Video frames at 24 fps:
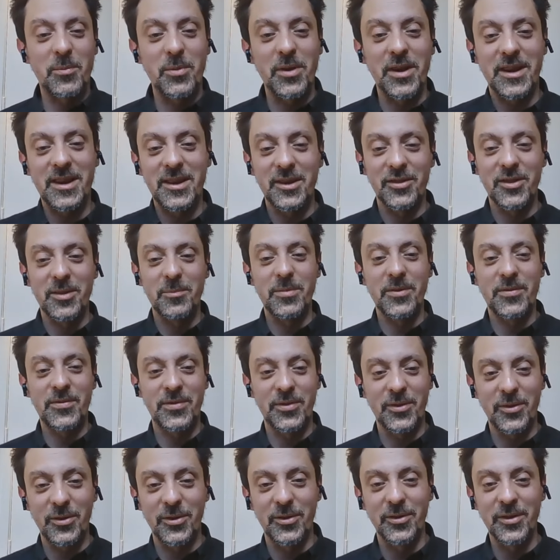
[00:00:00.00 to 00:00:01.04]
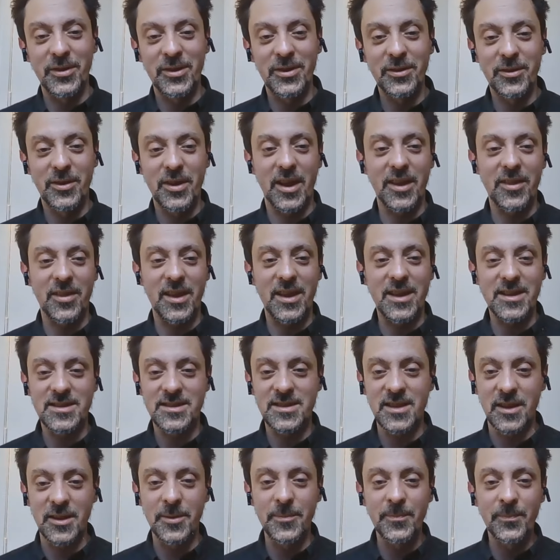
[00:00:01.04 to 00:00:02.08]
working on them before you get there.
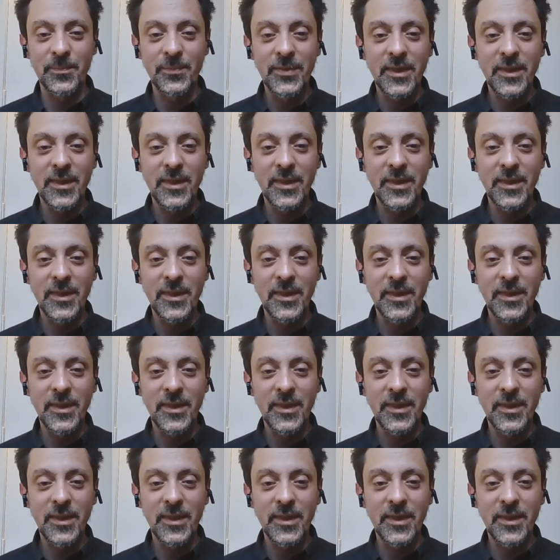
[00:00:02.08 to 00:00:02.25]
So